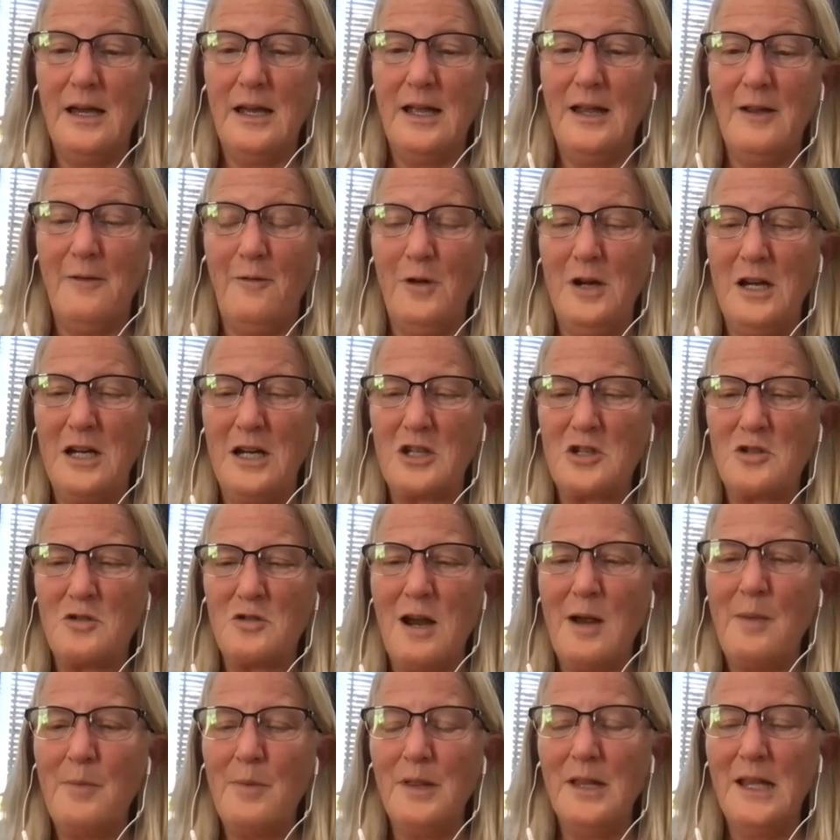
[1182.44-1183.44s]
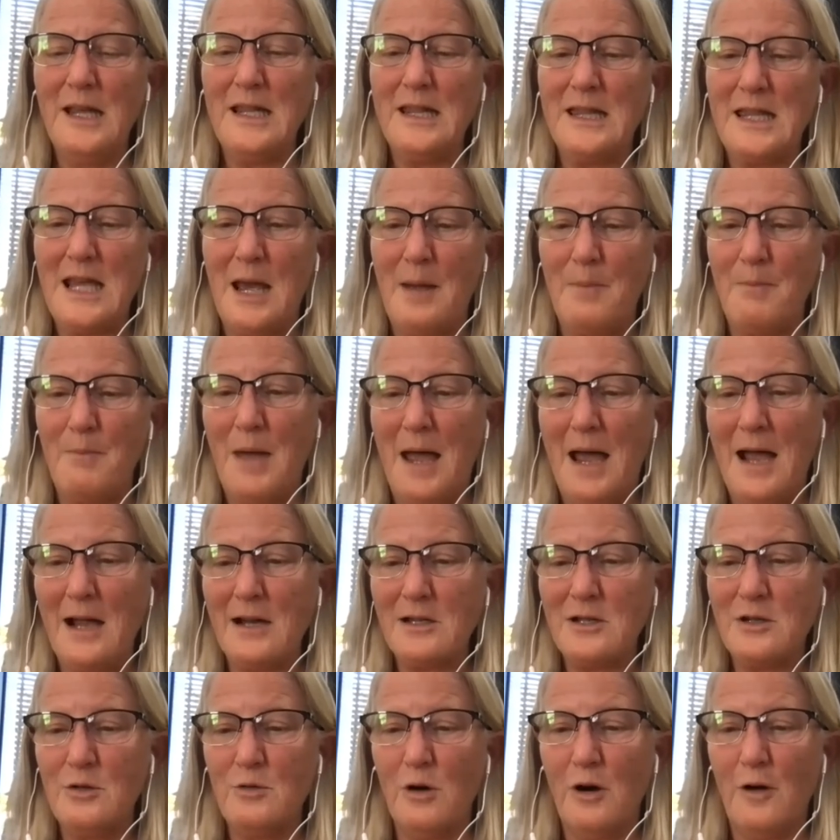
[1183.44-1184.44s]
if we extrapolate that
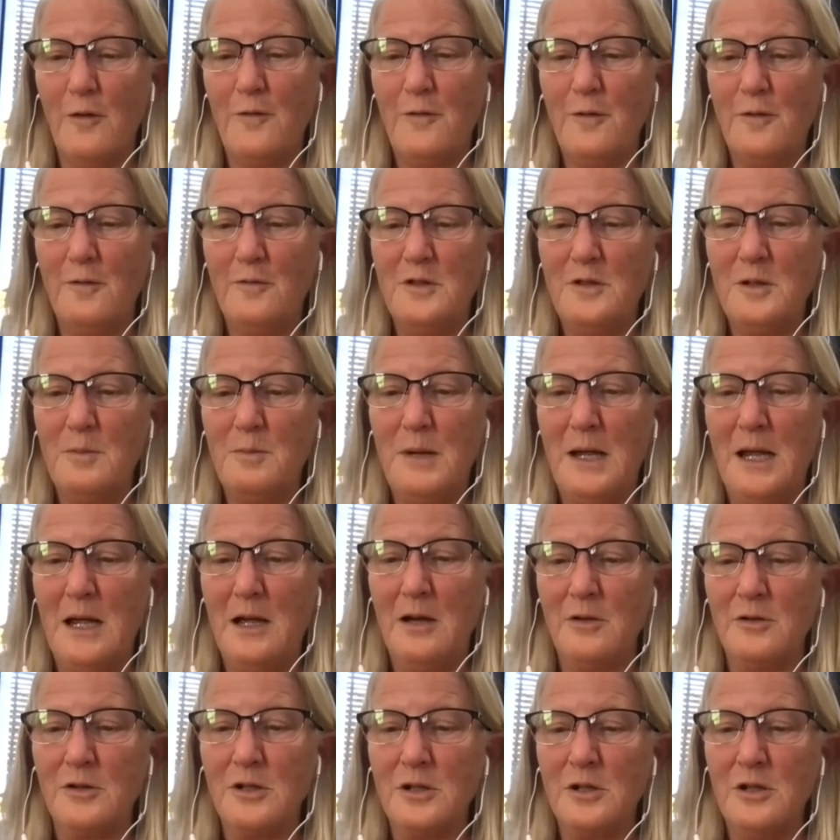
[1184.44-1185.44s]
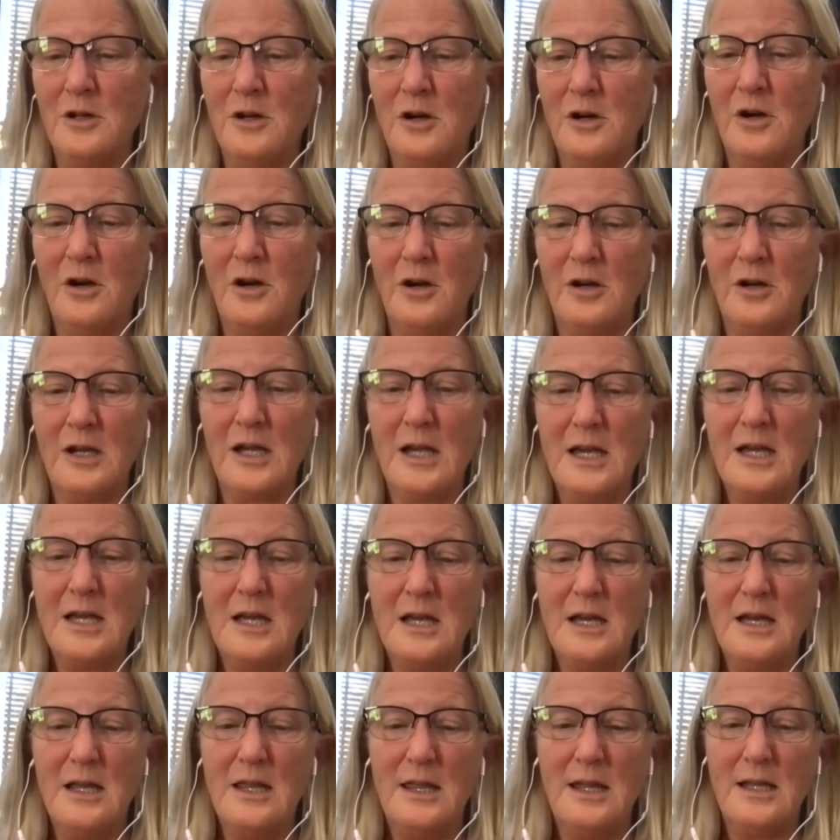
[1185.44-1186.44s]
back to our 50-pound dog,
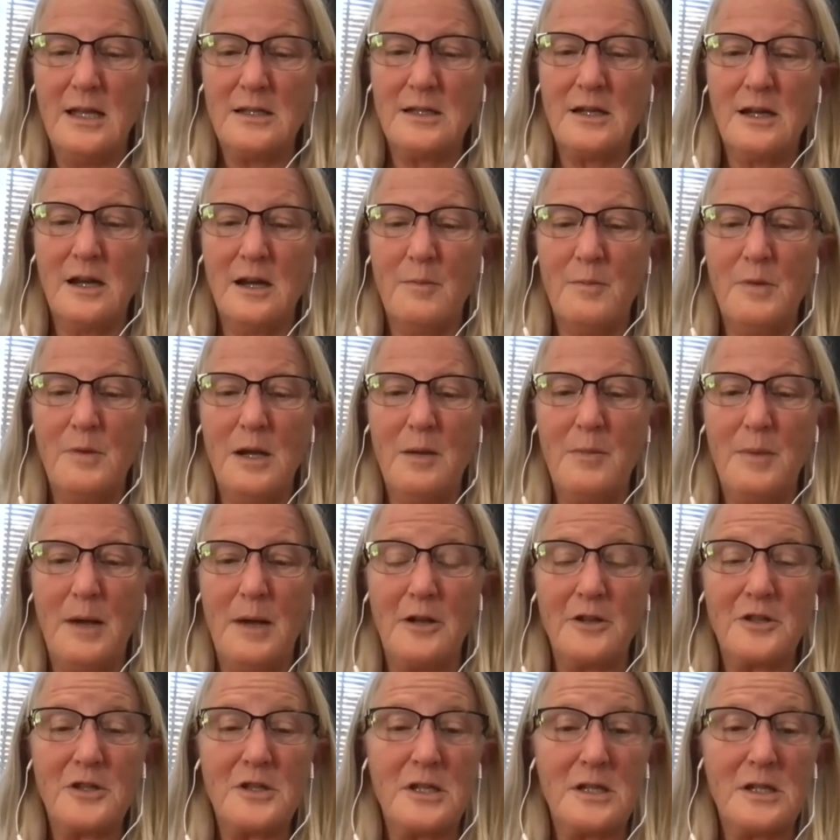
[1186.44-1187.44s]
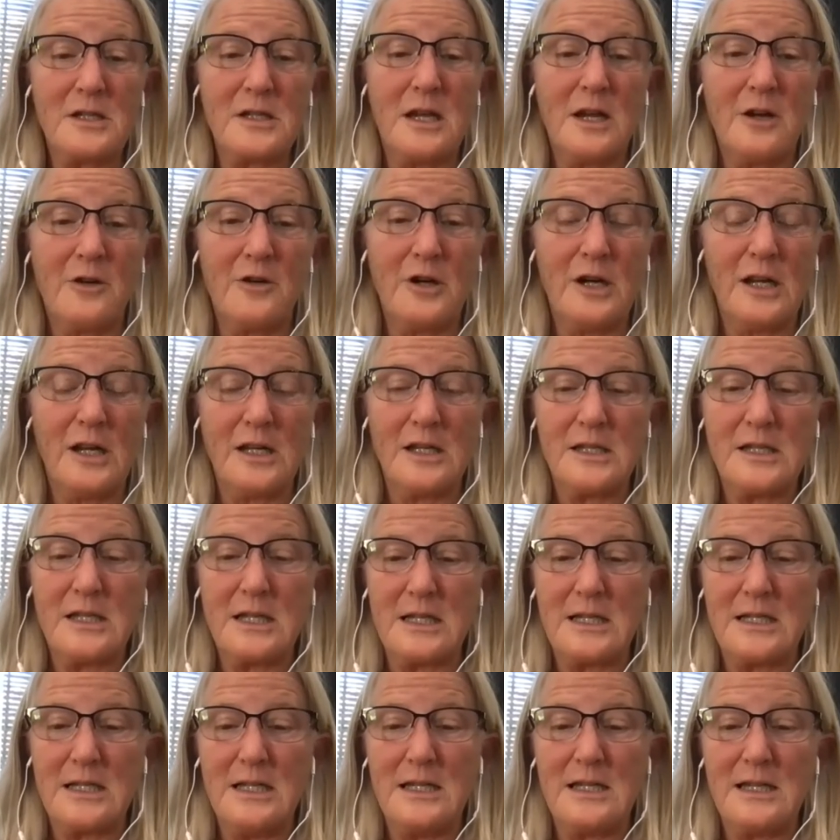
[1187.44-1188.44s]
that's going to be about
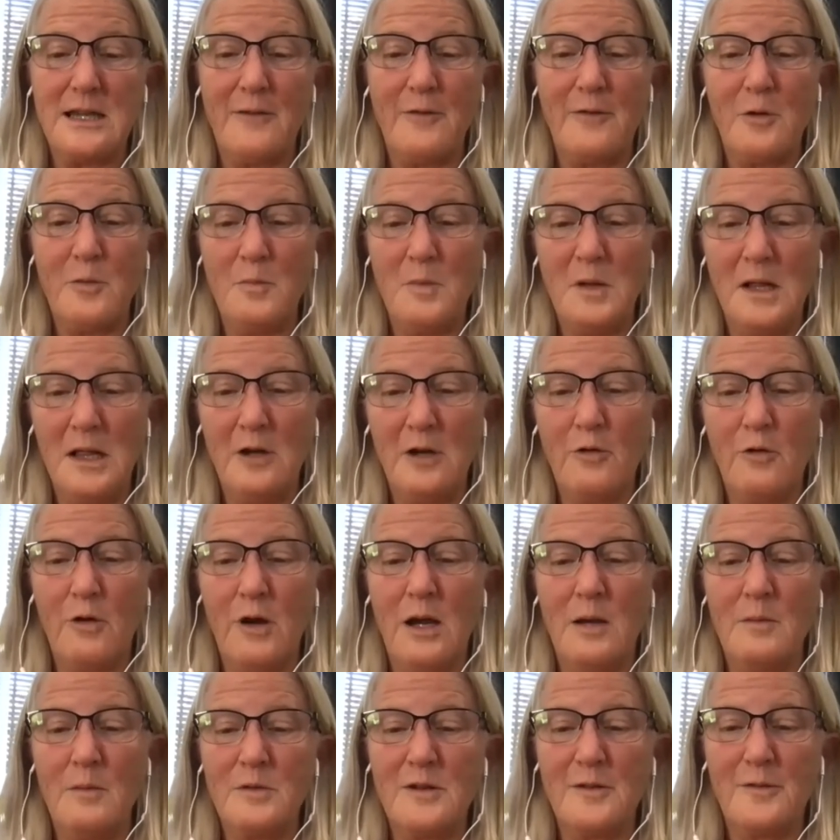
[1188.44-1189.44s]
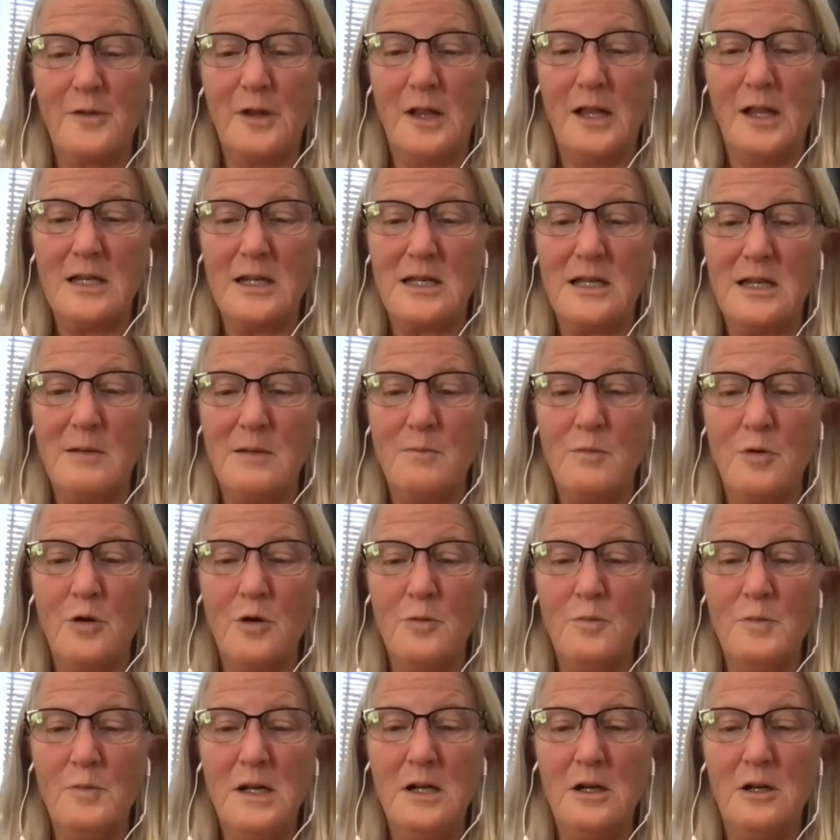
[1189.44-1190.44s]
667 milligrams of glycine
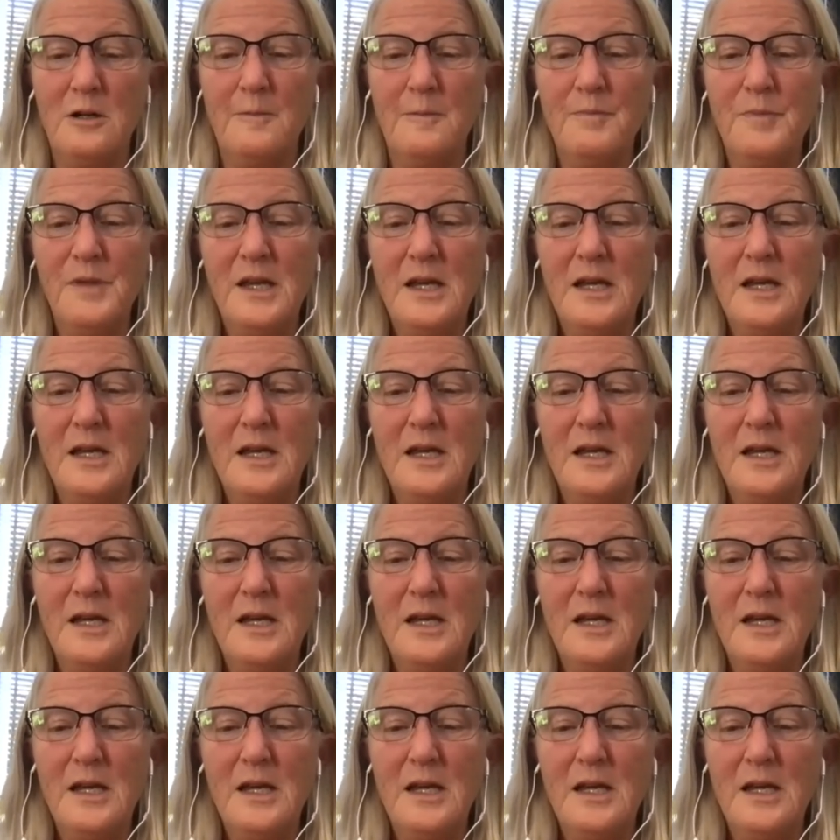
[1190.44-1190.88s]
per meal.